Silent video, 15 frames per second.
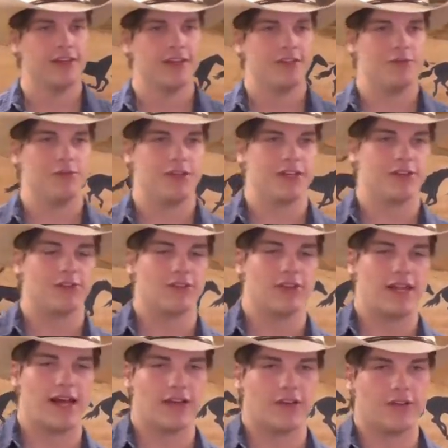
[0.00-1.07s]
You begin to
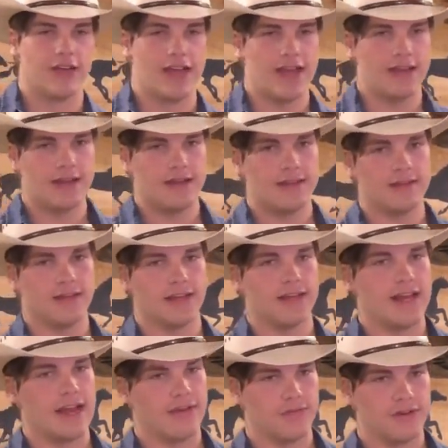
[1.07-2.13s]
rely on anything
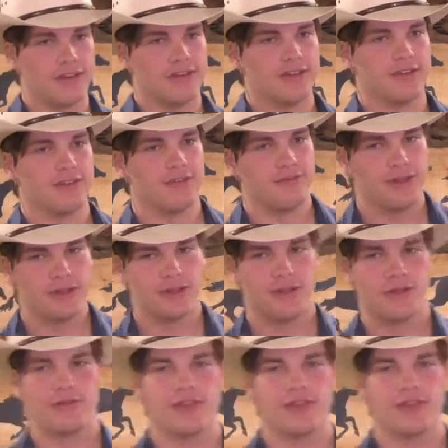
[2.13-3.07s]
and everything to fill you